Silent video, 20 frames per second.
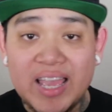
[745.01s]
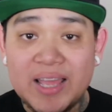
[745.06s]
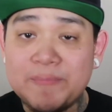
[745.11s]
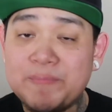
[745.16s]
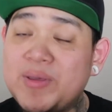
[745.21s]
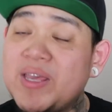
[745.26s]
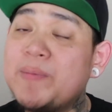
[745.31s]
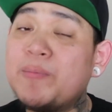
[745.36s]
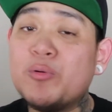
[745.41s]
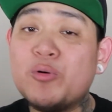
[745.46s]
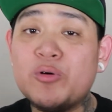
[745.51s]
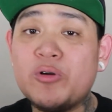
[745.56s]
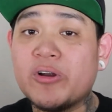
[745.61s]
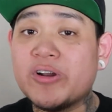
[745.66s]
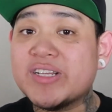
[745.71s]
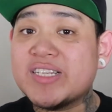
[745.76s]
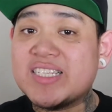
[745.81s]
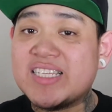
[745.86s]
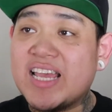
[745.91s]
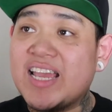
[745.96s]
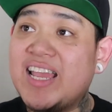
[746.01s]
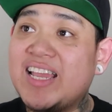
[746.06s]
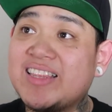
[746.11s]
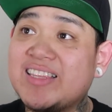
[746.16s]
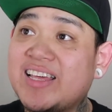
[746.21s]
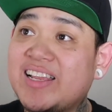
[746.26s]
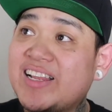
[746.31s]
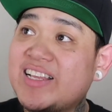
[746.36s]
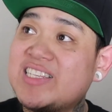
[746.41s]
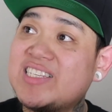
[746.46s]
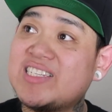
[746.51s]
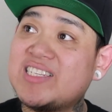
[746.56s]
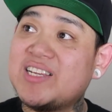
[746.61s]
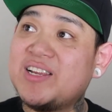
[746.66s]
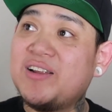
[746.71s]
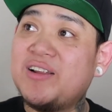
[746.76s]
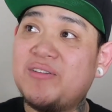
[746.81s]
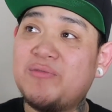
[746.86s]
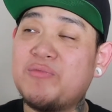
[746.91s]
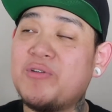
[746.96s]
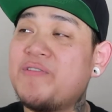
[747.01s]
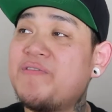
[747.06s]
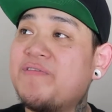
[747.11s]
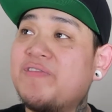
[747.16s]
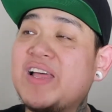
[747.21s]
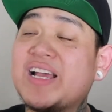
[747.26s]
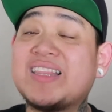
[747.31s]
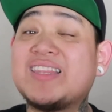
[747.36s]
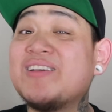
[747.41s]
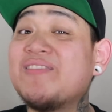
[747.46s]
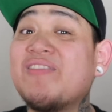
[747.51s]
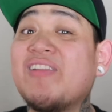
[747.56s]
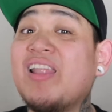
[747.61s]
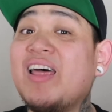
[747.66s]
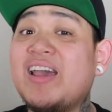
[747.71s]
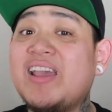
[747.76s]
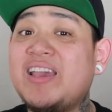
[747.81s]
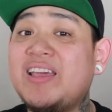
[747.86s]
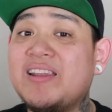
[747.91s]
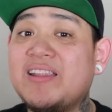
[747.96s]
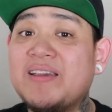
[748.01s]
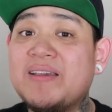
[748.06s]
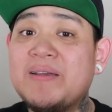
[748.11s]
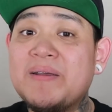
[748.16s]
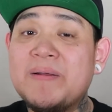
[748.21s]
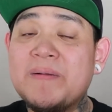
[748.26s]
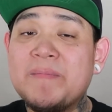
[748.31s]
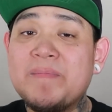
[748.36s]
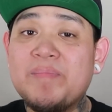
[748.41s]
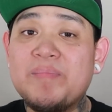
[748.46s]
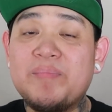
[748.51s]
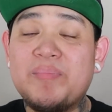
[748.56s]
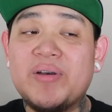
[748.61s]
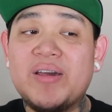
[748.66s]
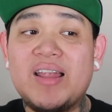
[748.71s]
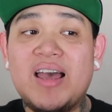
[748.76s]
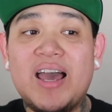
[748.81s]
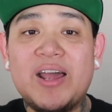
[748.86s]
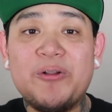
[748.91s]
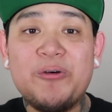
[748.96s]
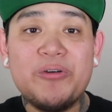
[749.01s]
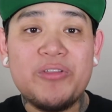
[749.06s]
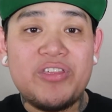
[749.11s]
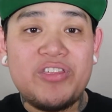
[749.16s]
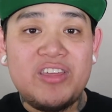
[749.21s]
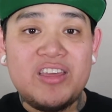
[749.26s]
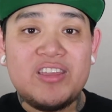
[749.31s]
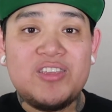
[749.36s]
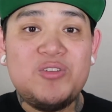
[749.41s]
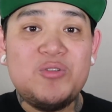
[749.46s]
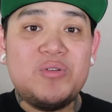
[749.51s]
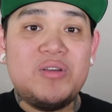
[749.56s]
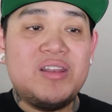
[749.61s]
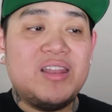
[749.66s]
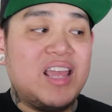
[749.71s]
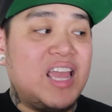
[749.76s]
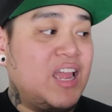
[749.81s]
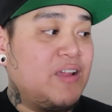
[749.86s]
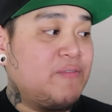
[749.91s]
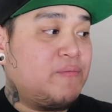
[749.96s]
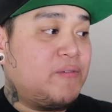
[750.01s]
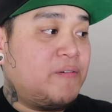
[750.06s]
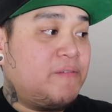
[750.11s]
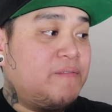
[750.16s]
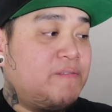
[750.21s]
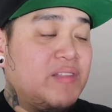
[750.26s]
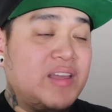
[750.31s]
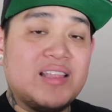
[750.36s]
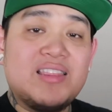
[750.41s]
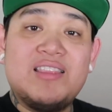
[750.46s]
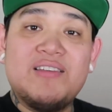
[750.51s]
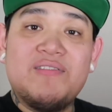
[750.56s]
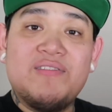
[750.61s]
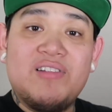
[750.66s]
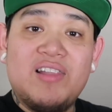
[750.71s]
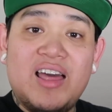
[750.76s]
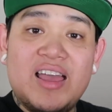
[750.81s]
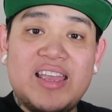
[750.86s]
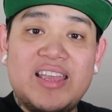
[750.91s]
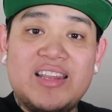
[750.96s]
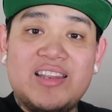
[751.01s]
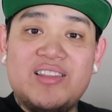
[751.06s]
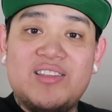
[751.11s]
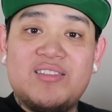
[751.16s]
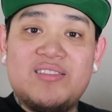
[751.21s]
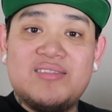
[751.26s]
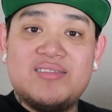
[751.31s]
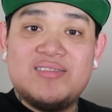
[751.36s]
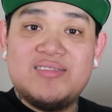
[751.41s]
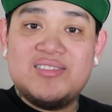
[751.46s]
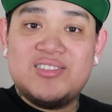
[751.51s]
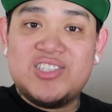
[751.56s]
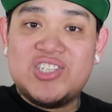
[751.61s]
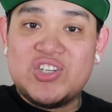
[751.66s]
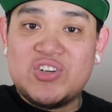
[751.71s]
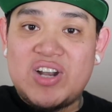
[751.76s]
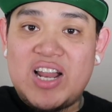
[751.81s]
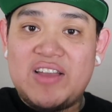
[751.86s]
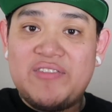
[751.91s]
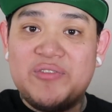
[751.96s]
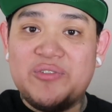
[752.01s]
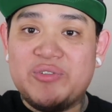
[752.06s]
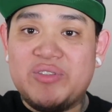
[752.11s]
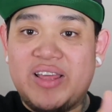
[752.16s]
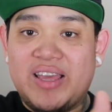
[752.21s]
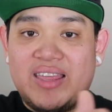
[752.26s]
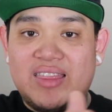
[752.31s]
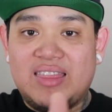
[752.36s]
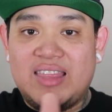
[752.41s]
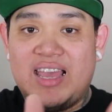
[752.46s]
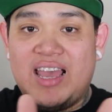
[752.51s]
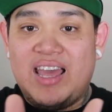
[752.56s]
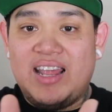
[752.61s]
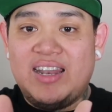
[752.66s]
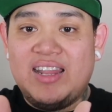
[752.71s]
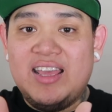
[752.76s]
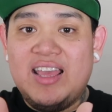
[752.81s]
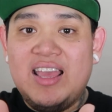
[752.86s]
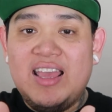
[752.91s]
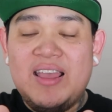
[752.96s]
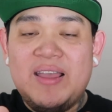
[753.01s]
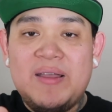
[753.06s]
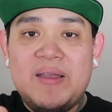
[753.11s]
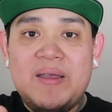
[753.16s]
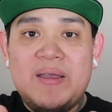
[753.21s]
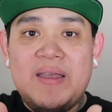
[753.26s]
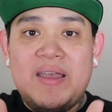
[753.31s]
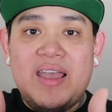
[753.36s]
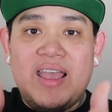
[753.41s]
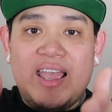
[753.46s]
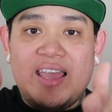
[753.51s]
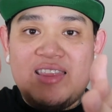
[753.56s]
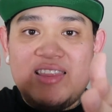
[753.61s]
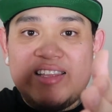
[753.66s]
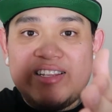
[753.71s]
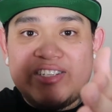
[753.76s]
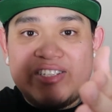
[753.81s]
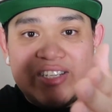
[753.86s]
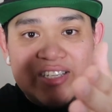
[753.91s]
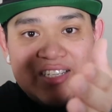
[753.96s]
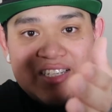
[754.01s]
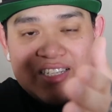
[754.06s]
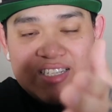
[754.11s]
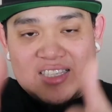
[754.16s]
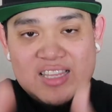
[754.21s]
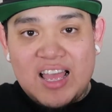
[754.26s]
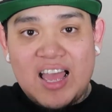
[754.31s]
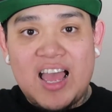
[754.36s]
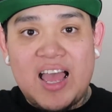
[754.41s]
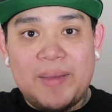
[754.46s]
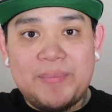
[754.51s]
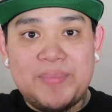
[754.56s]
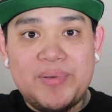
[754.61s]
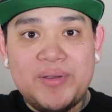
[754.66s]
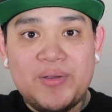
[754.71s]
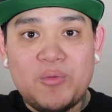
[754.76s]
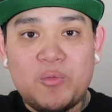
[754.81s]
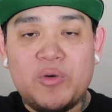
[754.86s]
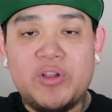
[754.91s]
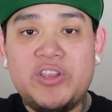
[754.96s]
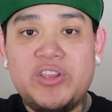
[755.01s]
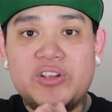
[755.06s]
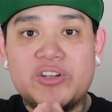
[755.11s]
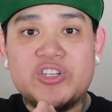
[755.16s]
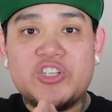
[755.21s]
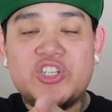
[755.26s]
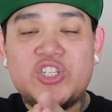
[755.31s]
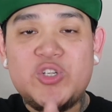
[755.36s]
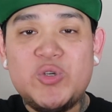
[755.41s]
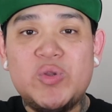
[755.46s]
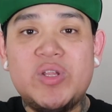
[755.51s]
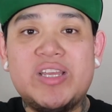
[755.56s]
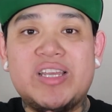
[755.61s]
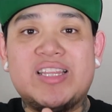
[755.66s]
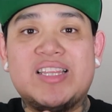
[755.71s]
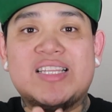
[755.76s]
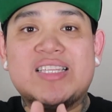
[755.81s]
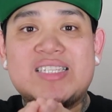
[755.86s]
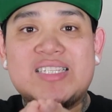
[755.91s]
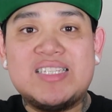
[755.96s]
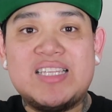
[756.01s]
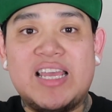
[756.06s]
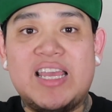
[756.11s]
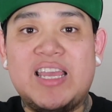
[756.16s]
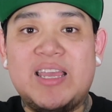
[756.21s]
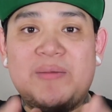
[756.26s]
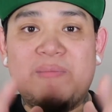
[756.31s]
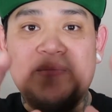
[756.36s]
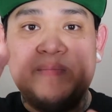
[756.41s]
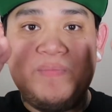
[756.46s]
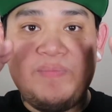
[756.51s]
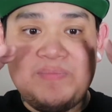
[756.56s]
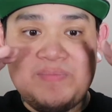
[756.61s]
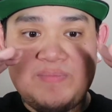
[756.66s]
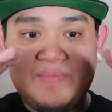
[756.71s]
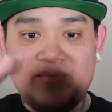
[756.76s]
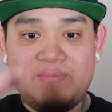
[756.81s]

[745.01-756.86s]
And people are saying that it's reflective light, but I don't think you can have reflective light travel like that and then just stop when you're shooting in the same